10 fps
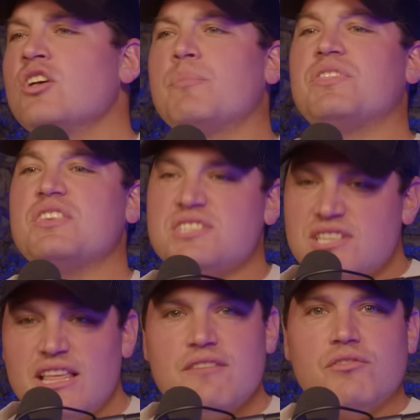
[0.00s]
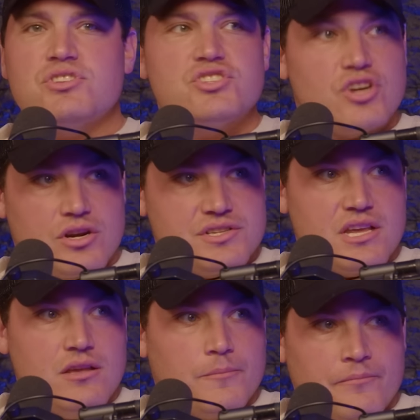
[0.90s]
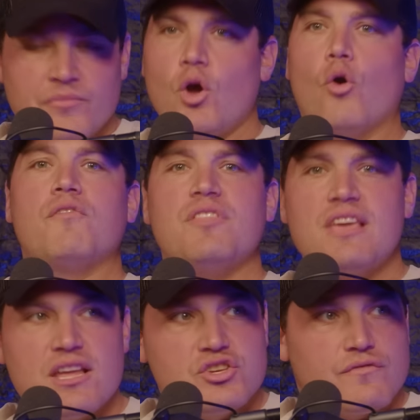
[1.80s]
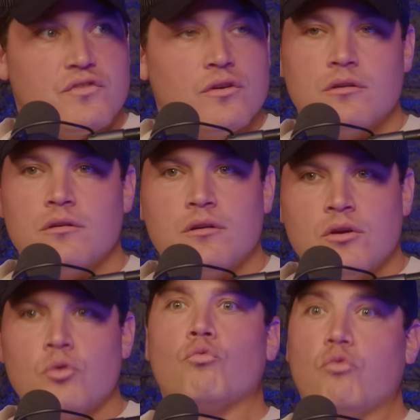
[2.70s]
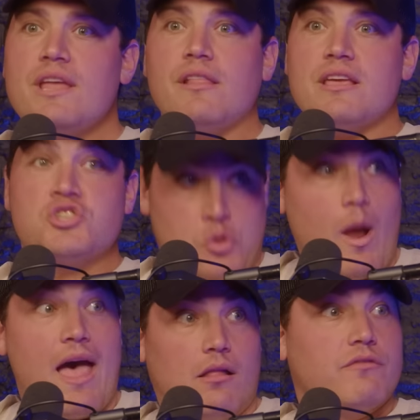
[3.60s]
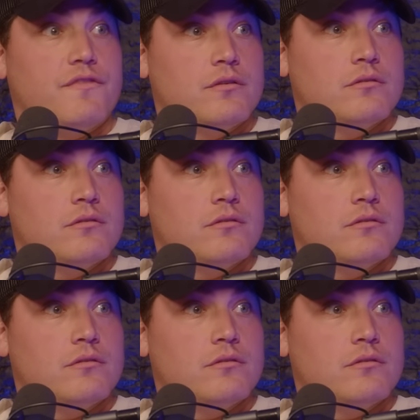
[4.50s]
But the sleeveless jersey over the age of really 12.